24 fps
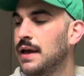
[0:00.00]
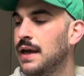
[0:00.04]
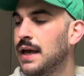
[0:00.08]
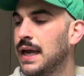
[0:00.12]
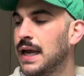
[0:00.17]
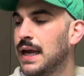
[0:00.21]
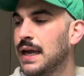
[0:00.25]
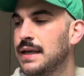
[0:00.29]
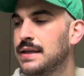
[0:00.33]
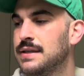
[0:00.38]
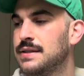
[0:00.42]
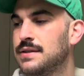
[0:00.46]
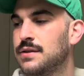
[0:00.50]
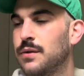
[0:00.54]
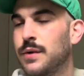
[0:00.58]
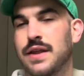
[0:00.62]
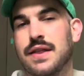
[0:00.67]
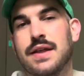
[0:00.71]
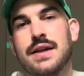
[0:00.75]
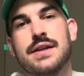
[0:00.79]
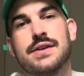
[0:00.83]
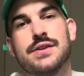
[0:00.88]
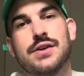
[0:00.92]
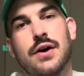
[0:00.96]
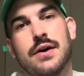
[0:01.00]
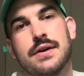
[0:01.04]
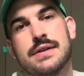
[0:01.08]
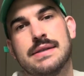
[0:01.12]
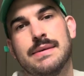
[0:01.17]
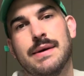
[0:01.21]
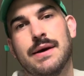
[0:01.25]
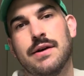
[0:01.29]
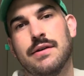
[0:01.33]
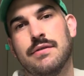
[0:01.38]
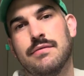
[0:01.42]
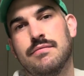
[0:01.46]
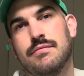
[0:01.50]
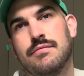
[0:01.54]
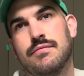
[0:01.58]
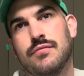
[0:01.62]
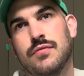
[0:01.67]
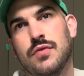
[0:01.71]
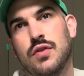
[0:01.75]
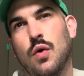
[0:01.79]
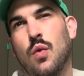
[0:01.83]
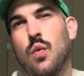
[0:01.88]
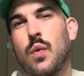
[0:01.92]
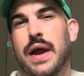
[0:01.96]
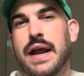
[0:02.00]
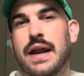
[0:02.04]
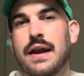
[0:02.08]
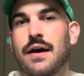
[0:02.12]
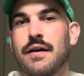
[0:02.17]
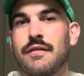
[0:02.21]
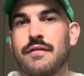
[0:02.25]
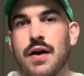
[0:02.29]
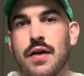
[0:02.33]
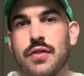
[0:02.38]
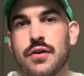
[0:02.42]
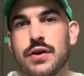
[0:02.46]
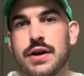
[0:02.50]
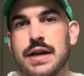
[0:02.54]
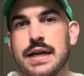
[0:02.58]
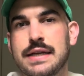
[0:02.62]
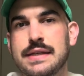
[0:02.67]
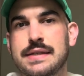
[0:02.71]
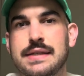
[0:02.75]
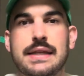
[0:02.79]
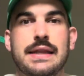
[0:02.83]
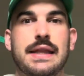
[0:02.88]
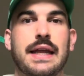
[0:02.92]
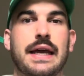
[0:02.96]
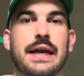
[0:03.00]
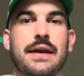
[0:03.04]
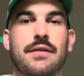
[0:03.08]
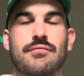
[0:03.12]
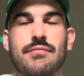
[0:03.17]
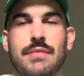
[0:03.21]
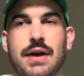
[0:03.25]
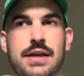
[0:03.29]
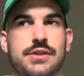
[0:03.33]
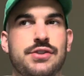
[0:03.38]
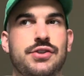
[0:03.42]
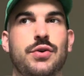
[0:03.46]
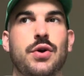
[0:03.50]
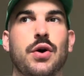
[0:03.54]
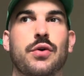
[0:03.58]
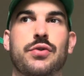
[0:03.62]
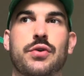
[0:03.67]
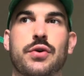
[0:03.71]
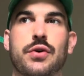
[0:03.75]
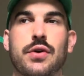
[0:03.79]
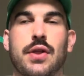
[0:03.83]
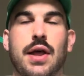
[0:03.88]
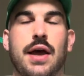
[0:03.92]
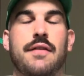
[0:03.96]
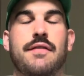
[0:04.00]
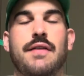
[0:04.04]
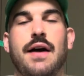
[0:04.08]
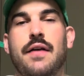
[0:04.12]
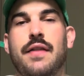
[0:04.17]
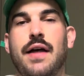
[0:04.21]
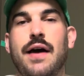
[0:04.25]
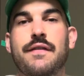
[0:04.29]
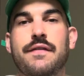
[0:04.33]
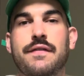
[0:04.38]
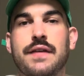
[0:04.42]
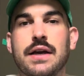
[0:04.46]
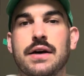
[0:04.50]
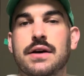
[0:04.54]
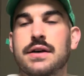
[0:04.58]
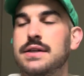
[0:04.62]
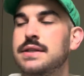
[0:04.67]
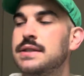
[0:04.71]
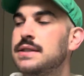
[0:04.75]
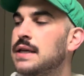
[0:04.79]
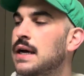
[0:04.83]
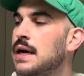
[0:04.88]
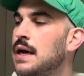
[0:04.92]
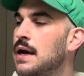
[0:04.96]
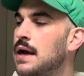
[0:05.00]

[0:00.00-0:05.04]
is the way that it talks about the weight of otherness and like as you go through your life how that feels.